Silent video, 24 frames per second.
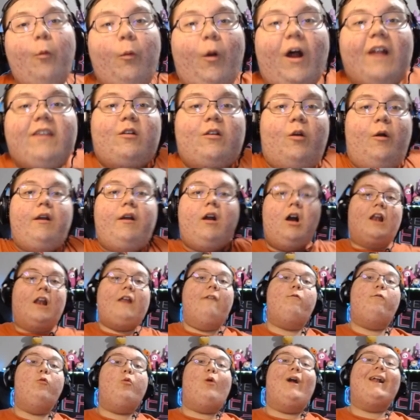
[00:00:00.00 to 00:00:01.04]
what's going on
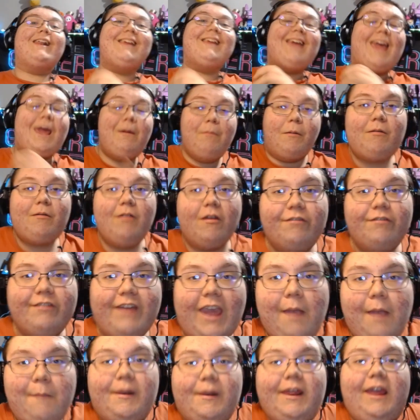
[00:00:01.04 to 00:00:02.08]
everyone? Gaming With
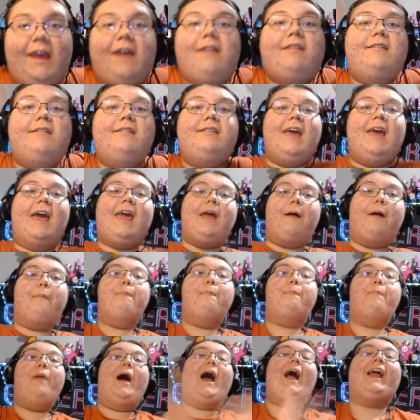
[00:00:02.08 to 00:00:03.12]
Cameron here. Today I'm
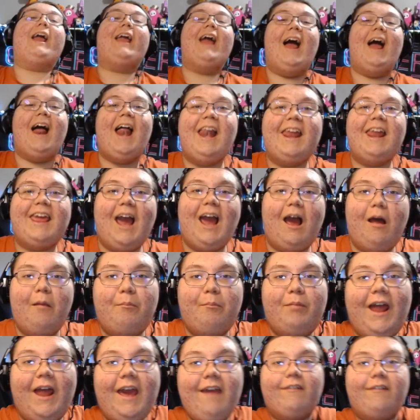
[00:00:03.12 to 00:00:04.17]
back at it again,
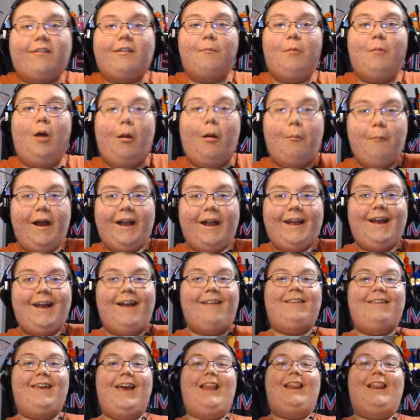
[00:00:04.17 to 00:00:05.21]
playing some more Among
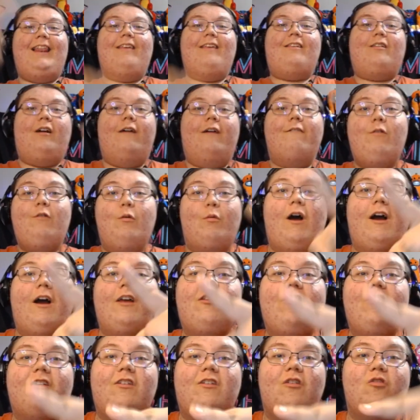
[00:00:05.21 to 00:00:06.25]
Us, and let's go. If you
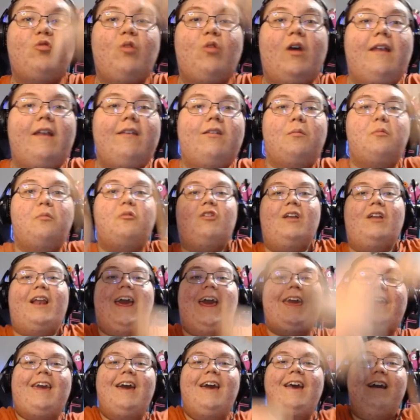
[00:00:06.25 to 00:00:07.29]
watch this, enjoy this, be sure to
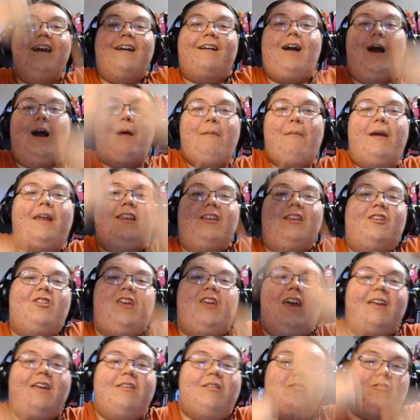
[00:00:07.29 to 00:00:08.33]
like, comment,
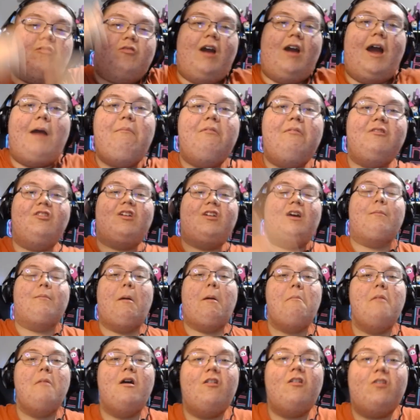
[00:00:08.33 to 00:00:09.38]
share, subscribe, and check out my
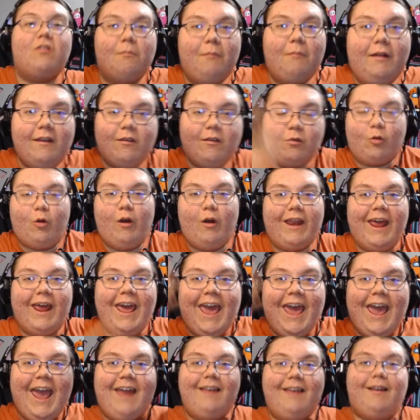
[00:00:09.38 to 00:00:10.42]
merch on my Discord,
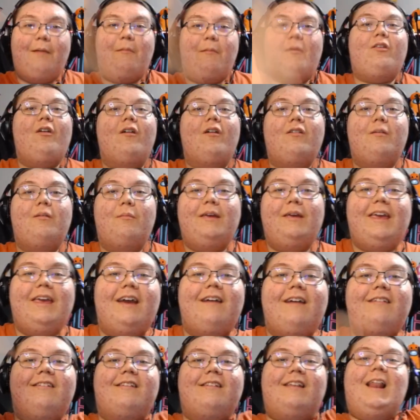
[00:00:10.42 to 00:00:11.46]
and all my social media,
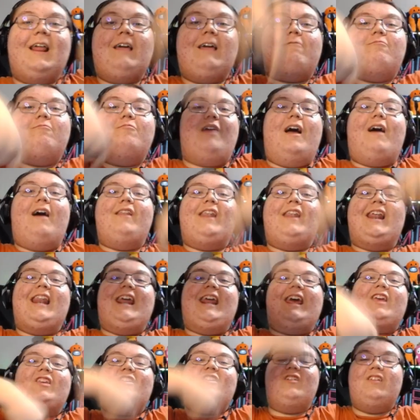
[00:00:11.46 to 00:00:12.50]
just link down and
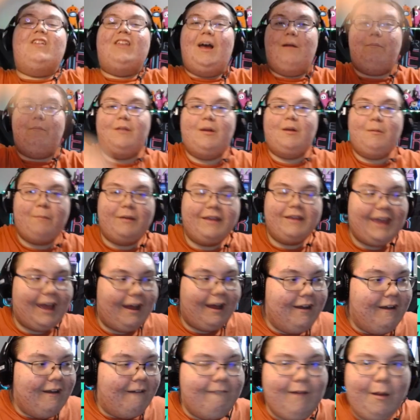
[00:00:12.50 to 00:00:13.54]
link to down below. But yeah,
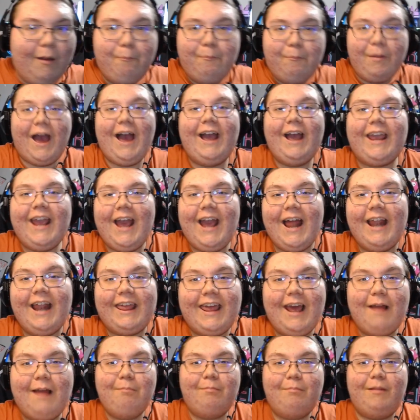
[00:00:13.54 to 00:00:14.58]
we're back at it
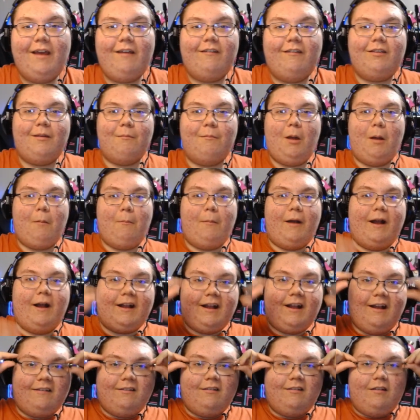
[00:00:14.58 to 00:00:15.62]
again, playing some more Among
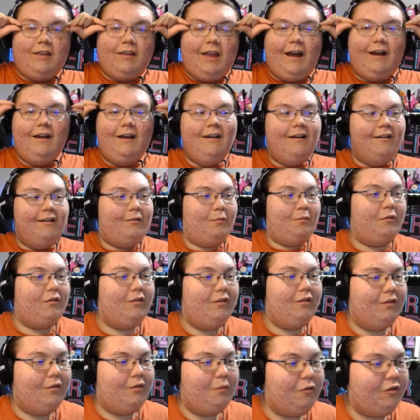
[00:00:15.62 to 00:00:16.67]
Us, so yeah, do be
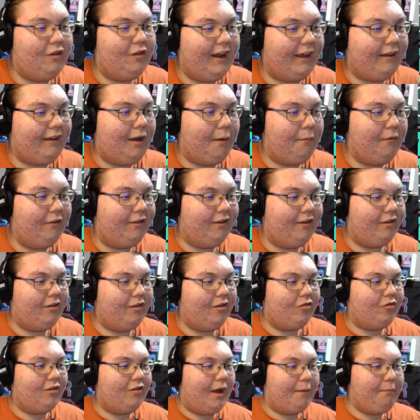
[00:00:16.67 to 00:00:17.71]
sure to like, comment, share,
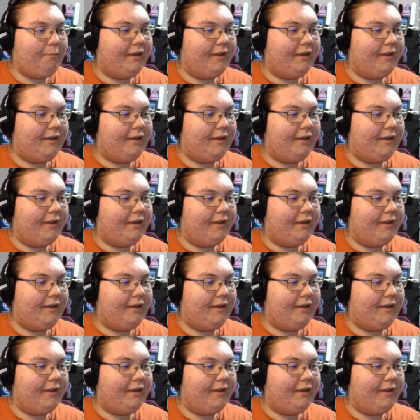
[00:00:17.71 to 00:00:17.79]
subscribe,